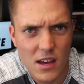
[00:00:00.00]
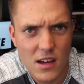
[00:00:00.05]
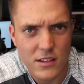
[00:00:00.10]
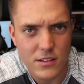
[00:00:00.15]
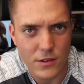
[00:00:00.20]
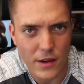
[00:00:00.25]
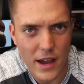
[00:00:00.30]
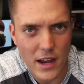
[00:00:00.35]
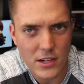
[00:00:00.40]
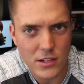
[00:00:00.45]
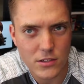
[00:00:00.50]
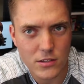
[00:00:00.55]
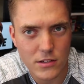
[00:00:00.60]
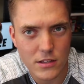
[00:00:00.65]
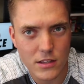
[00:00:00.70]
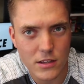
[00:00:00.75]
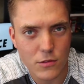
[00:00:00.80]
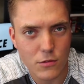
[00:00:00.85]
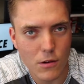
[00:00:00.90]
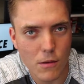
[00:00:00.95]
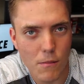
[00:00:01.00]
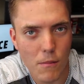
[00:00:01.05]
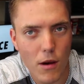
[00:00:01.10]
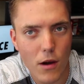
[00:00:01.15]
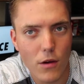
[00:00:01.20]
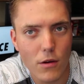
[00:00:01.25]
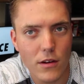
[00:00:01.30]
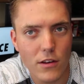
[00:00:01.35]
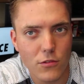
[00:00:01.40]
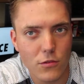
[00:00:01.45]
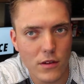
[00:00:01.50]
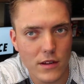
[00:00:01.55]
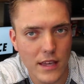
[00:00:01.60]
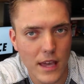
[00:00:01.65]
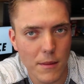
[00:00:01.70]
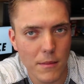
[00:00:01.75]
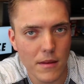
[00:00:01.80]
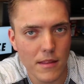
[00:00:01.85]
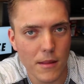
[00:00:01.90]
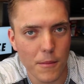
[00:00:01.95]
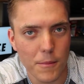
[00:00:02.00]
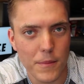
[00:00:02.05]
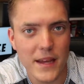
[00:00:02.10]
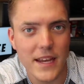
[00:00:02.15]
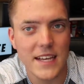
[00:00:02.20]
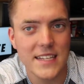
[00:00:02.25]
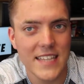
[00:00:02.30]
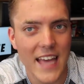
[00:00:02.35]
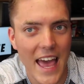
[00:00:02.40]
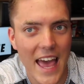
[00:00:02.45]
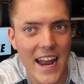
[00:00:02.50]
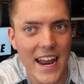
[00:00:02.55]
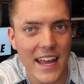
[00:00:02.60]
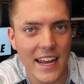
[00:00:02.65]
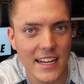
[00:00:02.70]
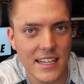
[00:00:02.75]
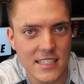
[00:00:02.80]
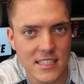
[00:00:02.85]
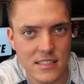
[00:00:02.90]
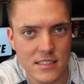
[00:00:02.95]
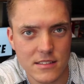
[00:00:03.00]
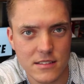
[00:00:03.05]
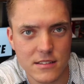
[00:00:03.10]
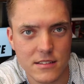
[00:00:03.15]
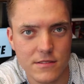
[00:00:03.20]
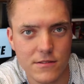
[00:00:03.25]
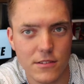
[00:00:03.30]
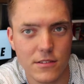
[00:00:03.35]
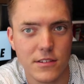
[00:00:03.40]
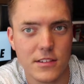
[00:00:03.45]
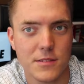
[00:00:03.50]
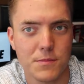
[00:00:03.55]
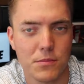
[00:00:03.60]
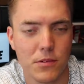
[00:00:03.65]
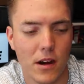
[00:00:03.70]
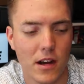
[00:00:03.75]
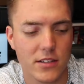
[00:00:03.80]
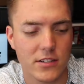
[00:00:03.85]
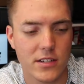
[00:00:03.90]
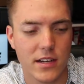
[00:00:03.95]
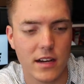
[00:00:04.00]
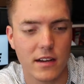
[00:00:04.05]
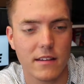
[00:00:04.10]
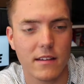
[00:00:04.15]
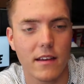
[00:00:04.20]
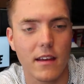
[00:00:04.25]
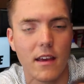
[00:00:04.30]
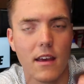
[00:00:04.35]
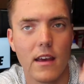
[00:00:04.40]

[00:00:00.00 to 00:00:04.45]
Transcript: So actually, the remote is what gave me the biggest headaches for this project.